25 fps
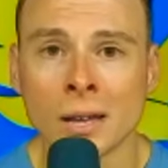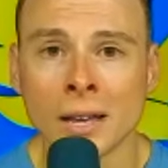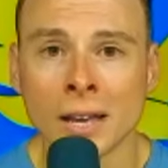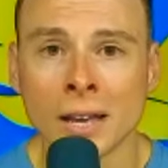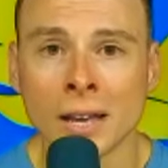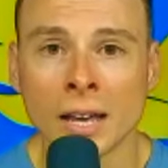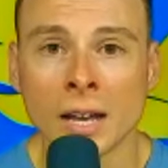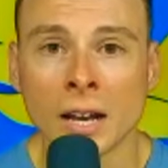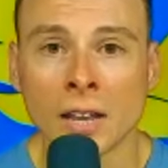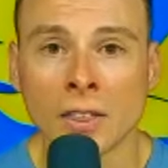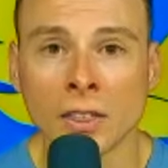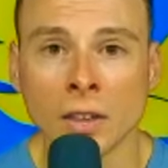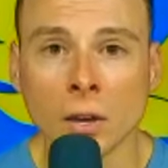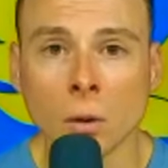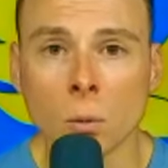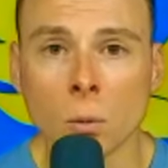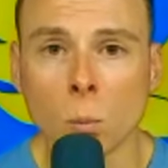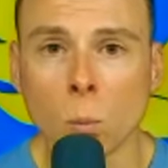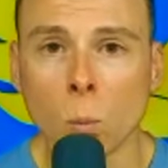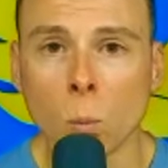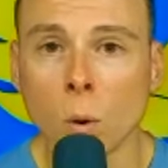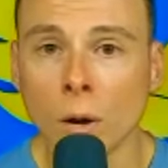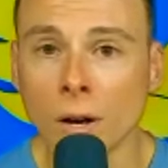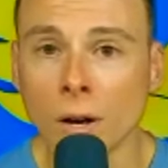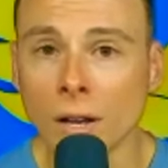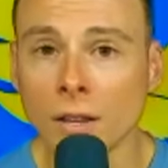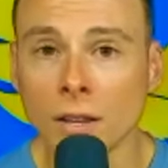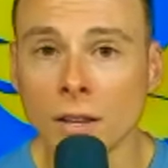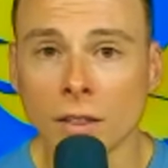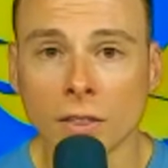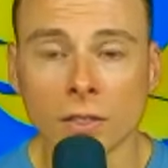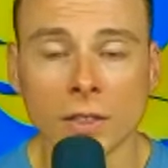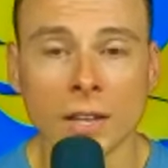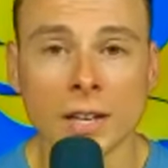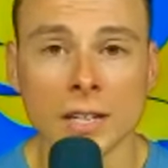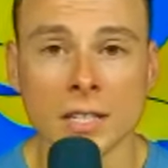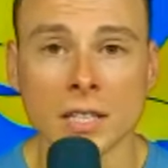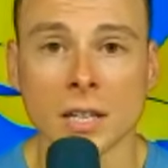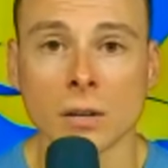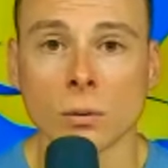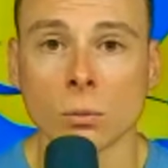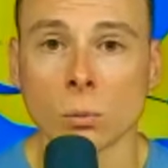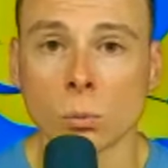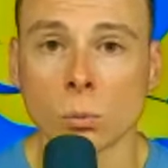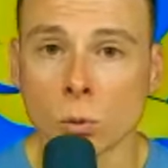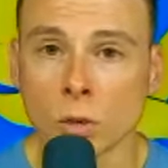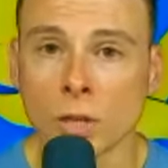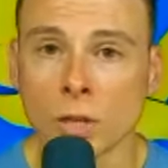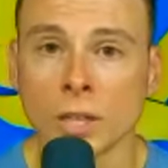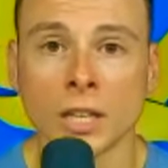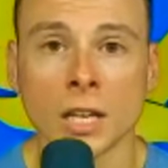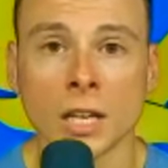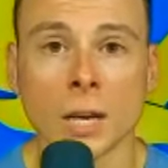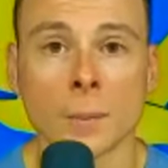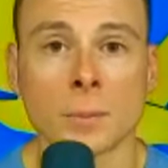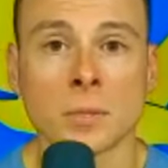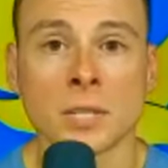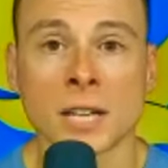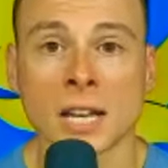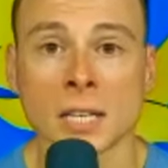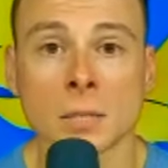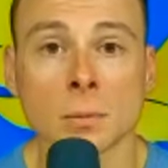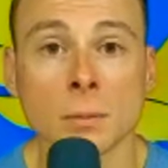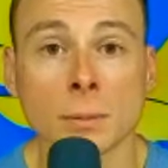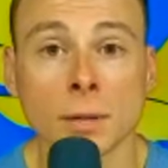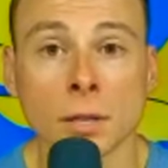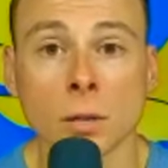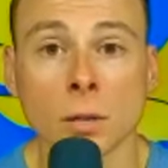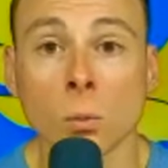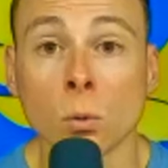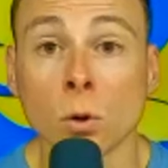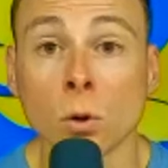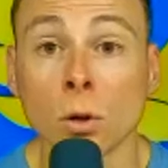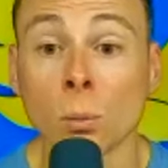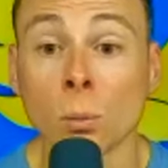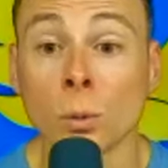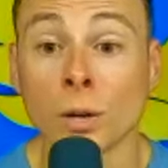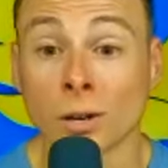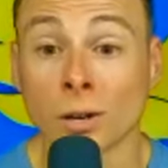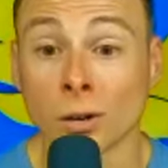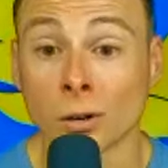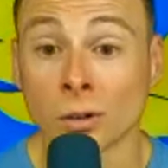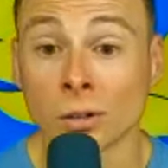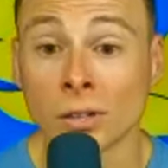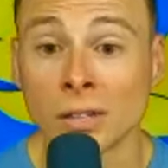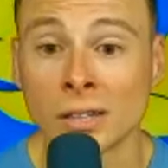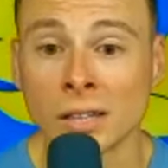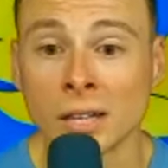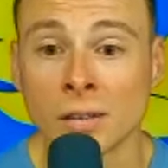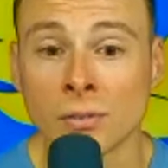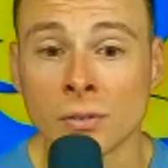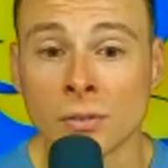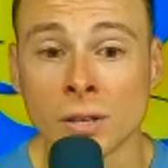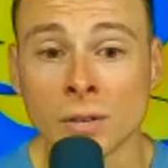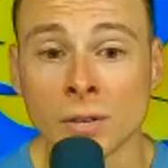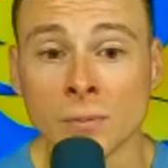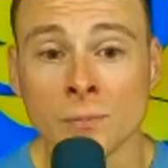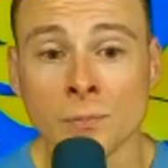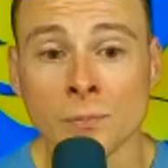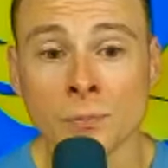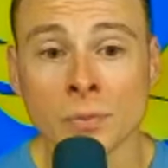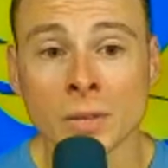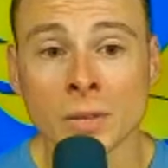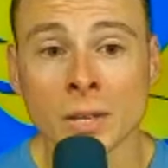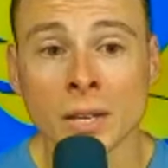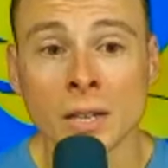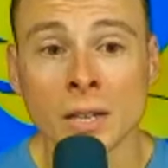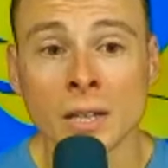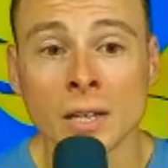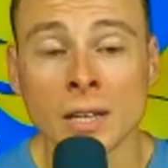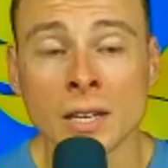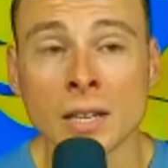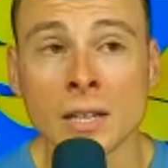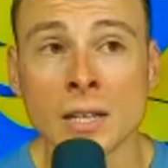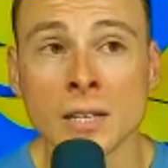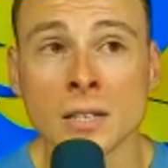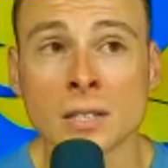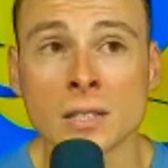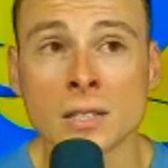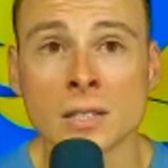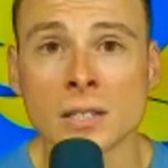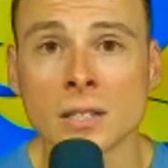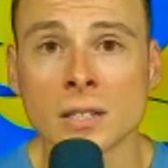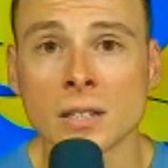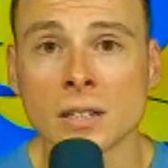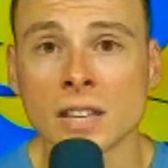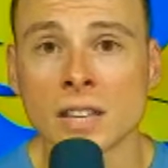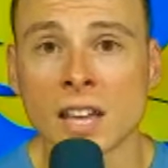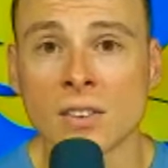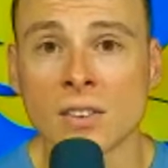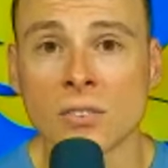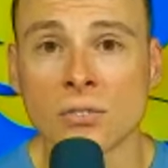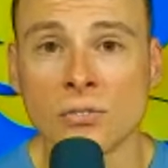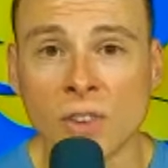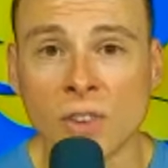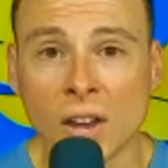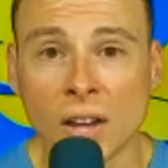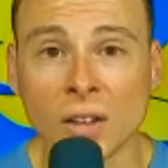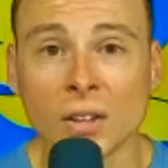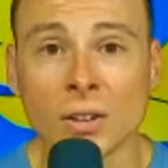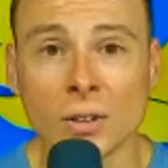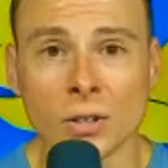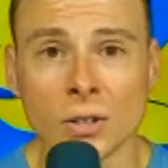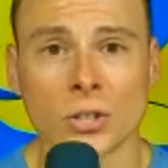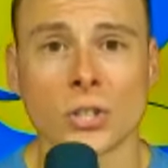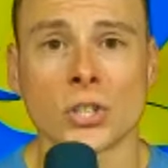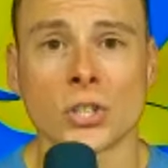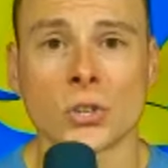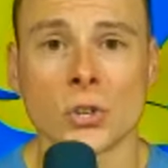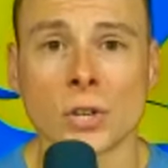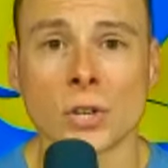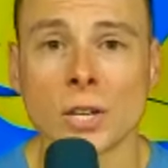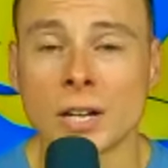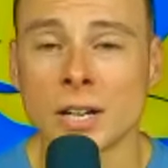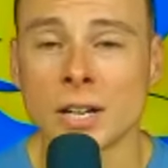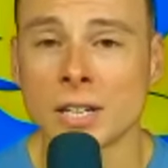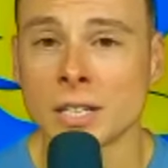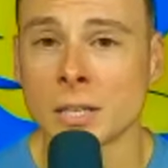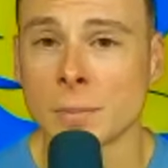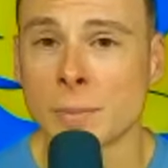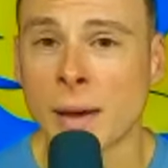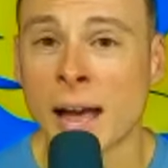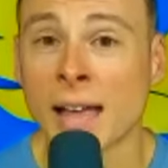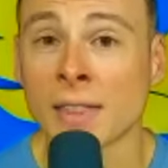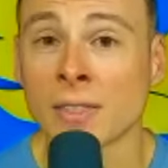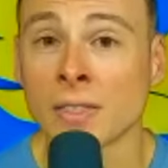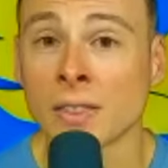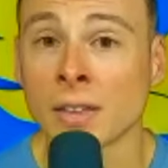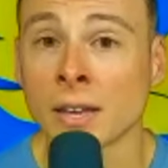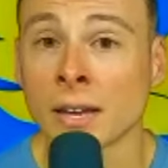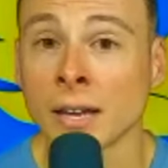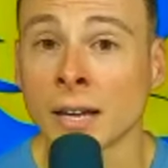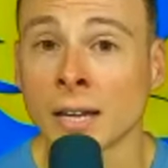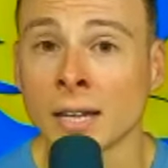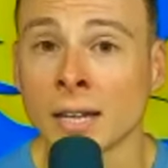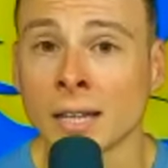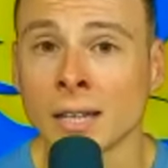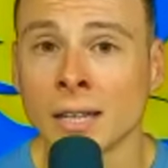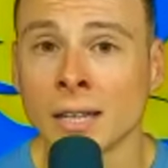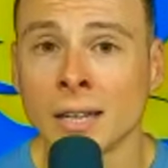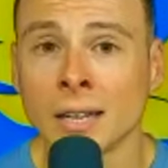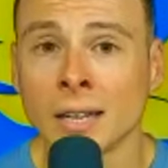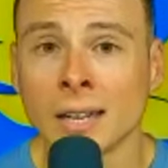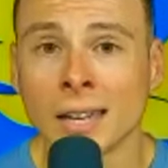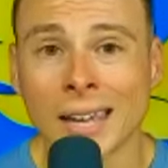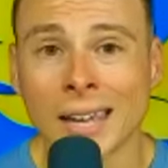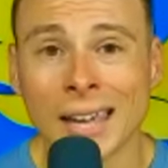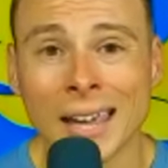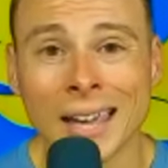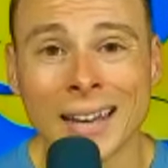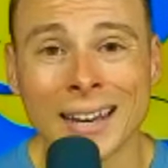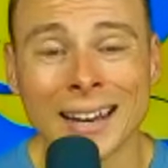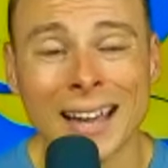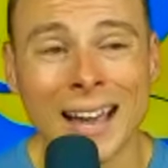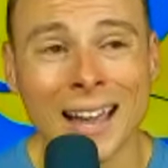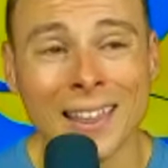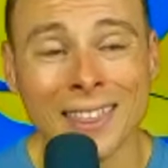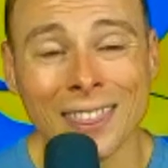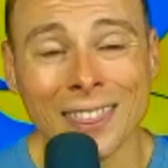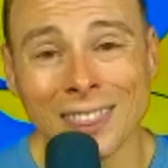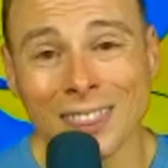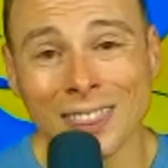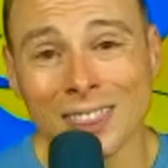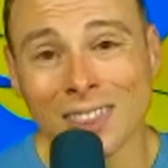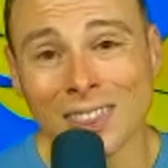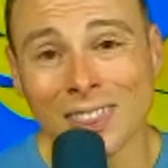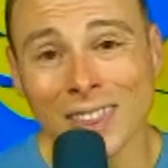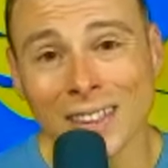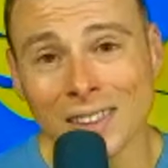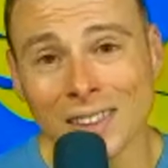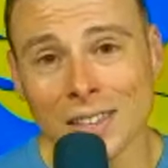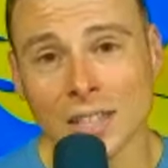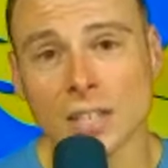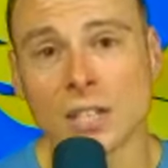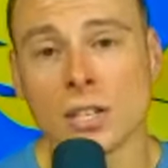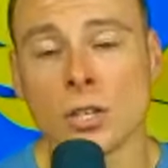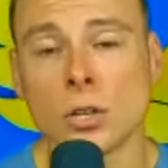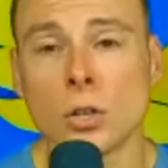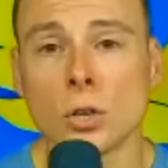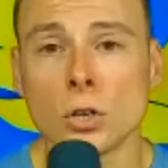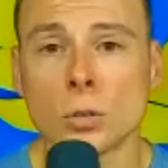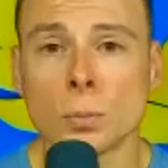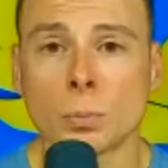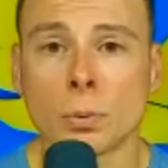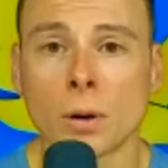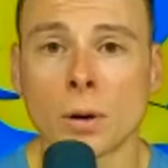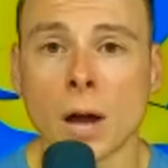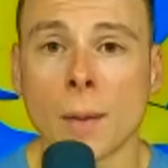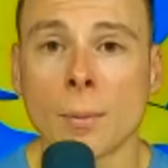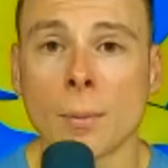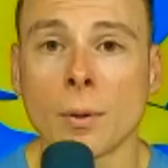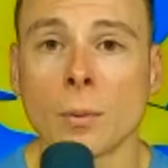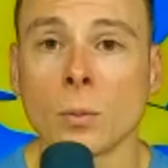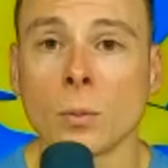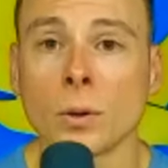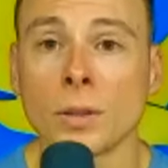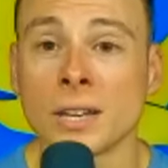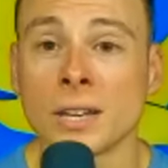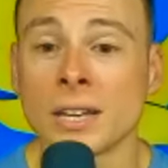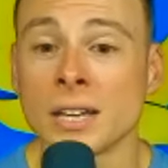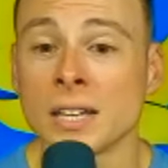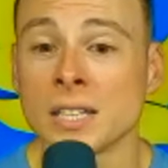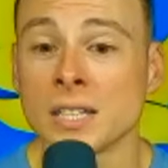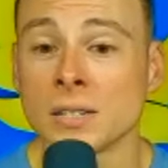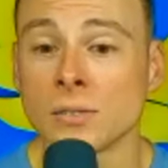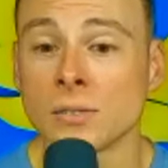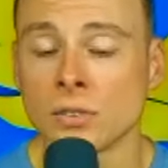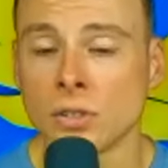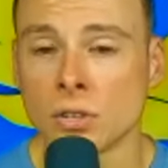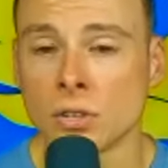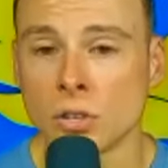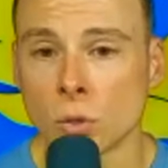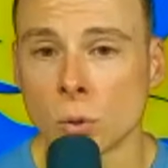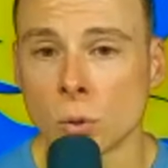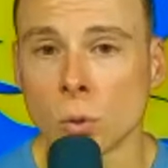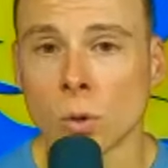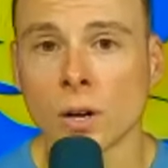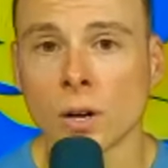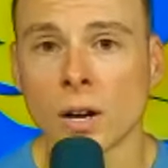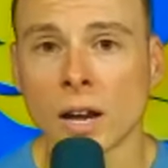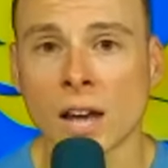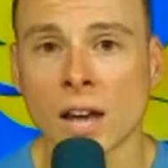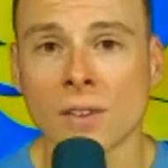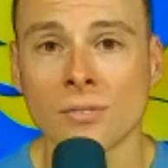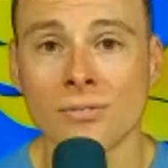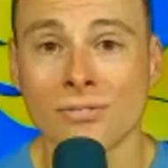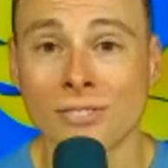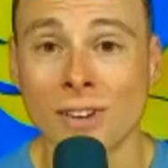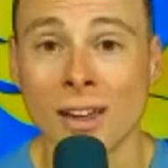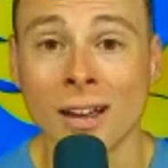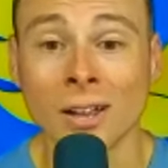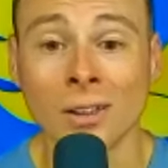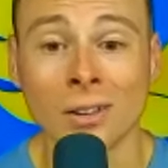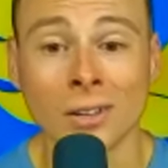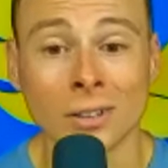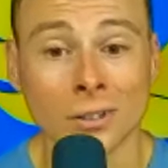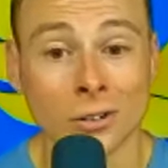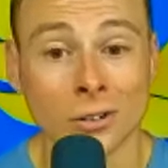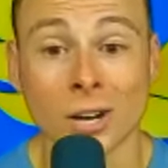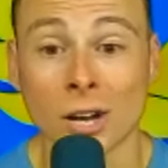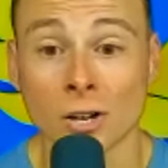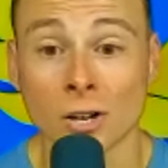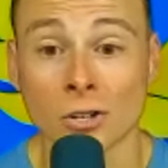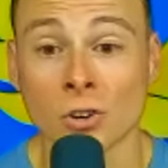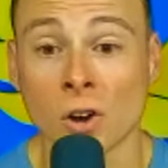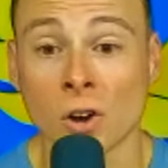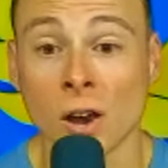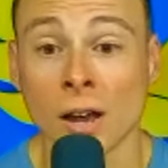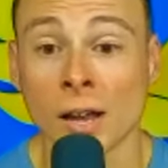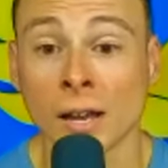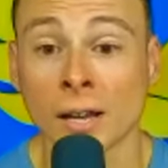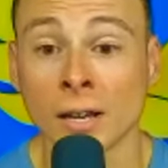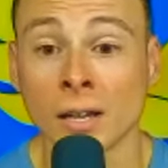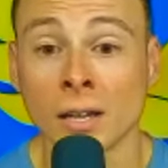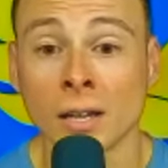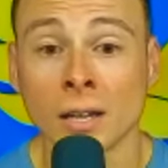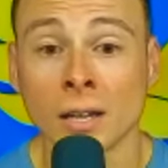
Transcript: And I think one of the things that really upsets me about the world we currently live in is that failure is treated as a bad thing. And I think the huge problem with it is if you're not failing, you're not trying.